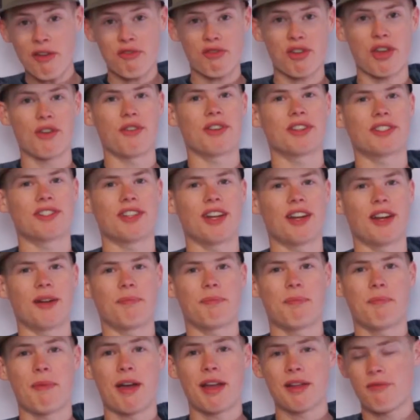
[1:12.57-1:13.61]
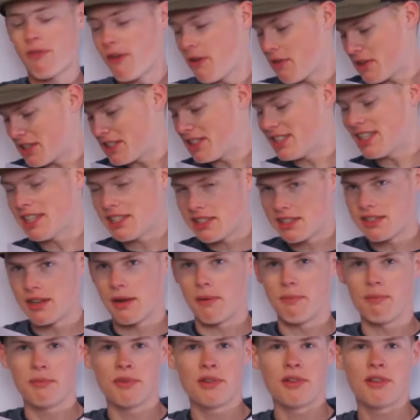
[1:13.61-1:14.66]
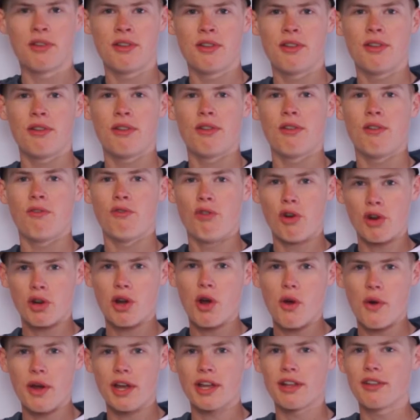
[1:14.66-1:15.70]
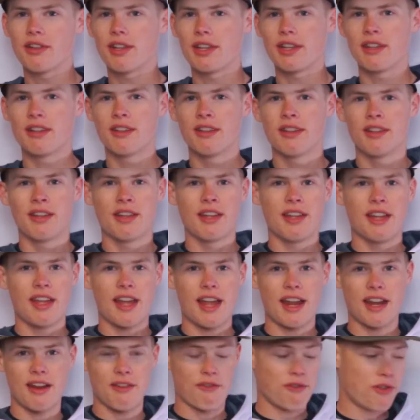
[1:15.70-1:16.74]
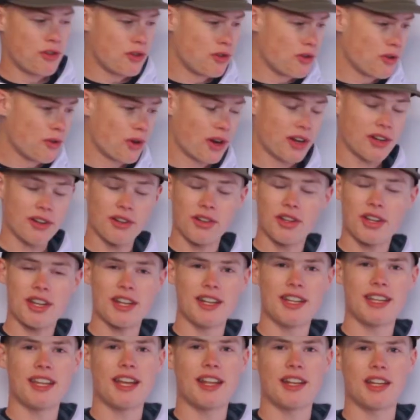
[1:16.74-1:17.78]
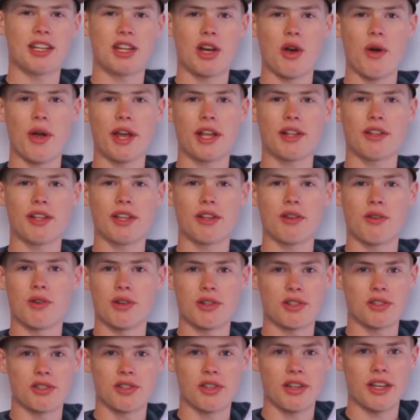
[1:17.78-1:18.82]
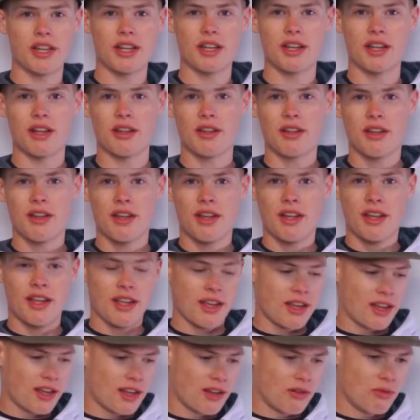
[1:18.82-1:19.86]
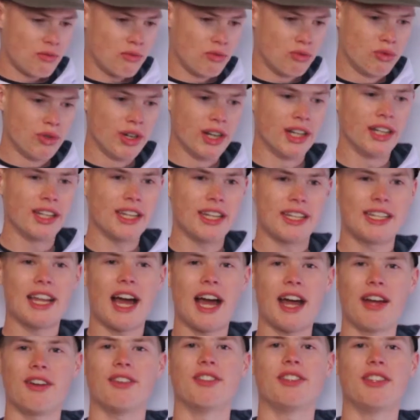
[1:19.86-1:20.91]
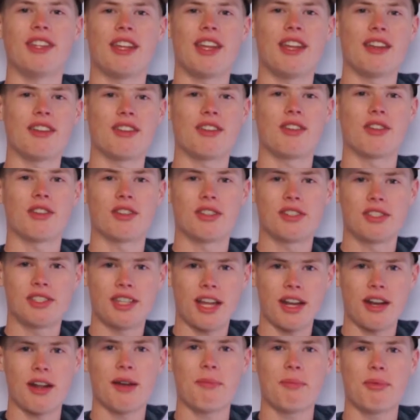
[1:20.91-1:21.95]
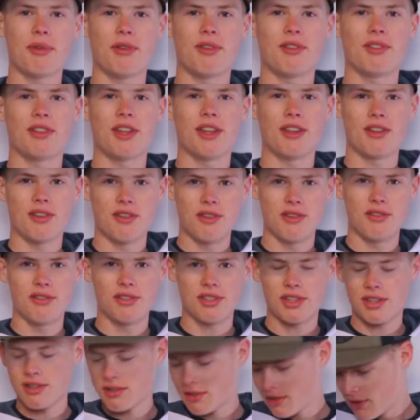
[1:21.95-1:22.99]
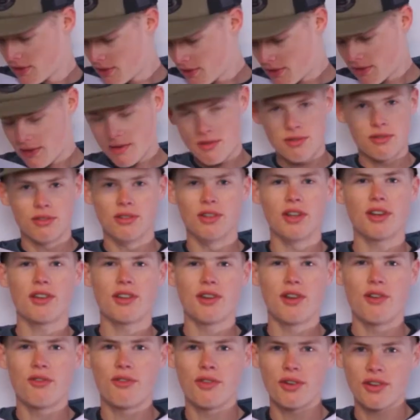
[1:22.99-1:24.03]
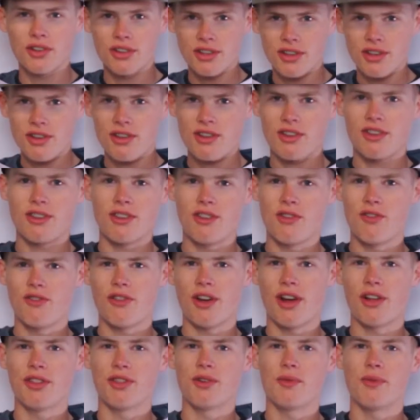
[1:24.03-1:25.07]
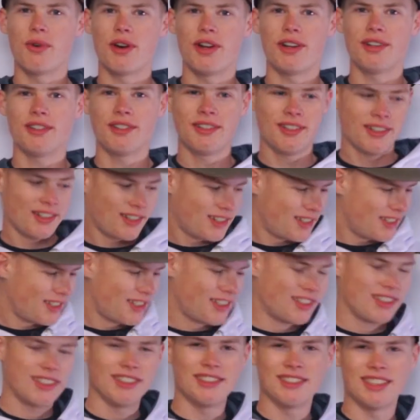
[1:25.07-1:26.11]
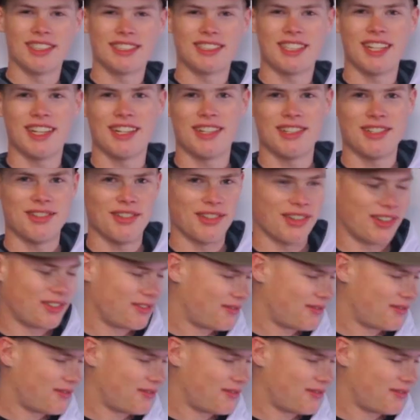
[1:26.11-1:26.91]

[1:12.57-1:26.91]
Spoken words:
favorite setup, my favorite system for co-angling. And if you are looking to get into co-angling or just looking to really dial in your setup that you're using, look no further. You found the one. Let's get into it.